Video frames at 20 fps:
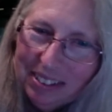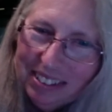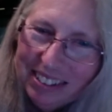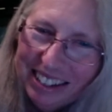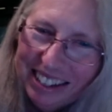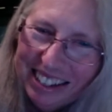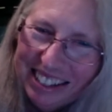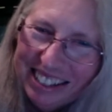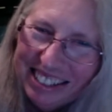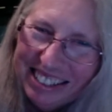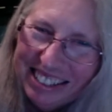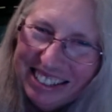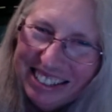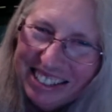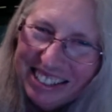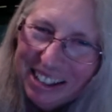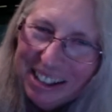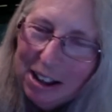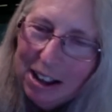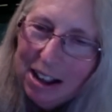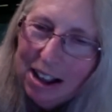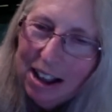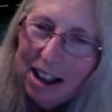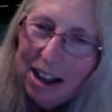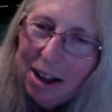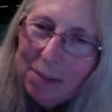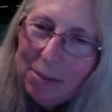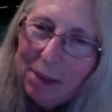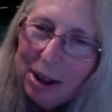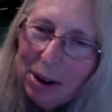it's,
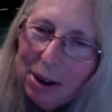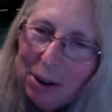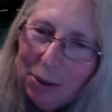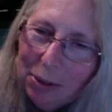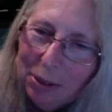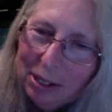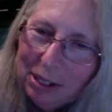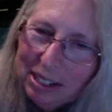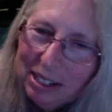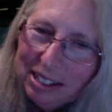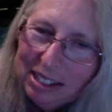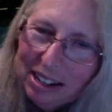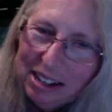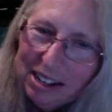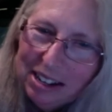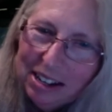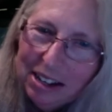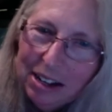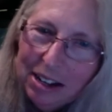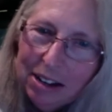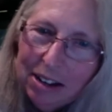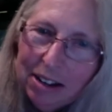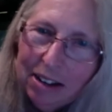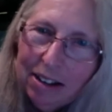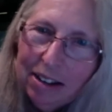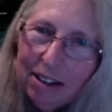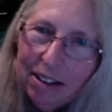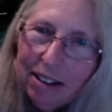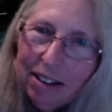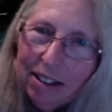I'm not holding it tight.
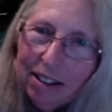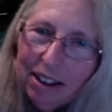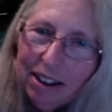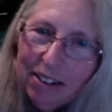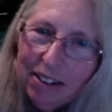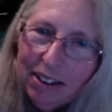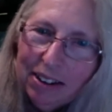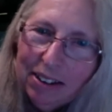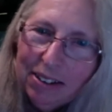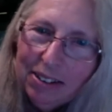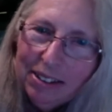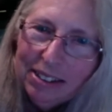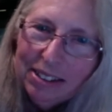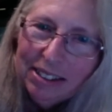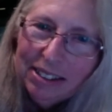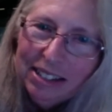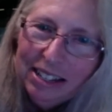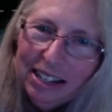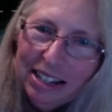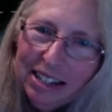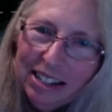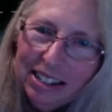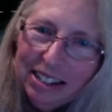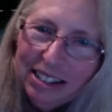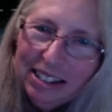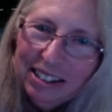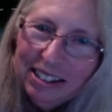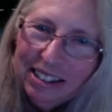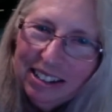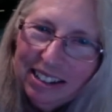There we go, it's lit.
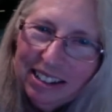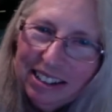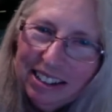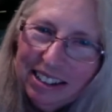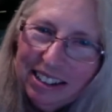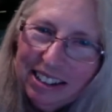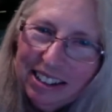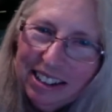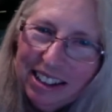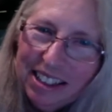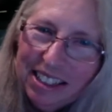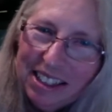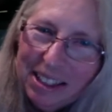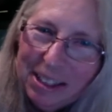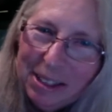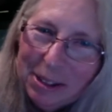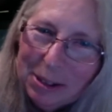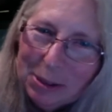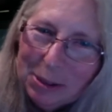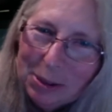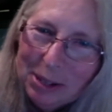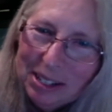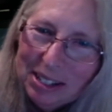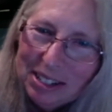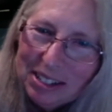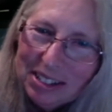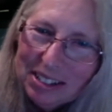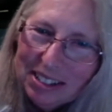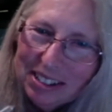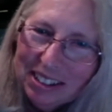And then the switch,
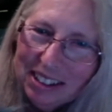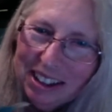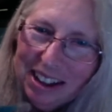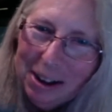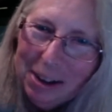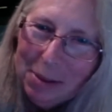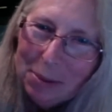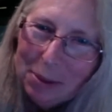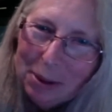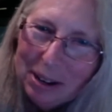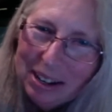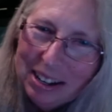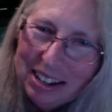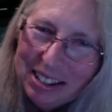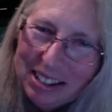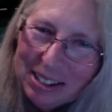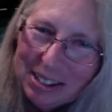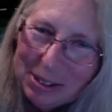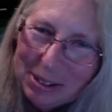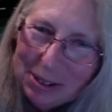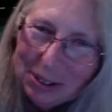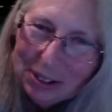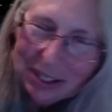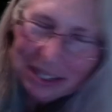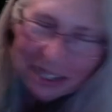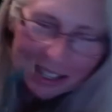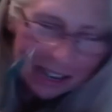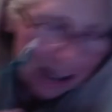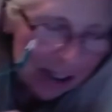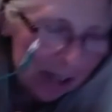I'm breaking the
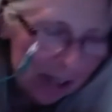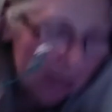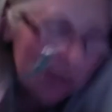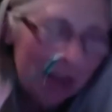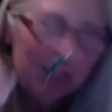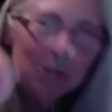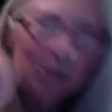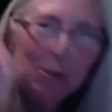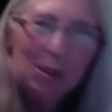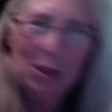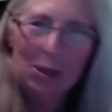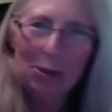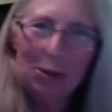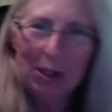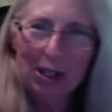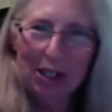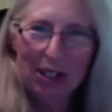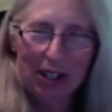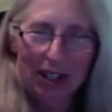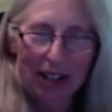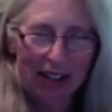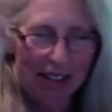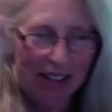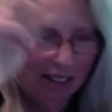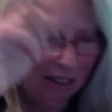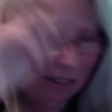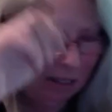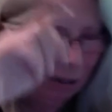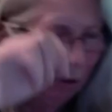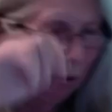circuit. That's what a switch does.
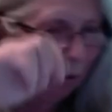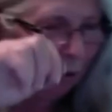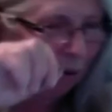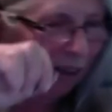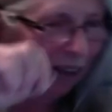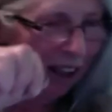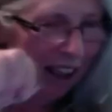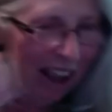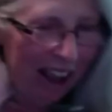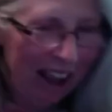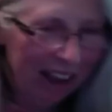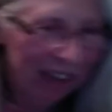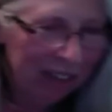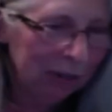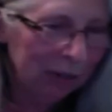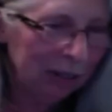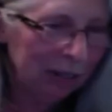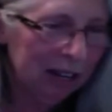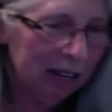So actually,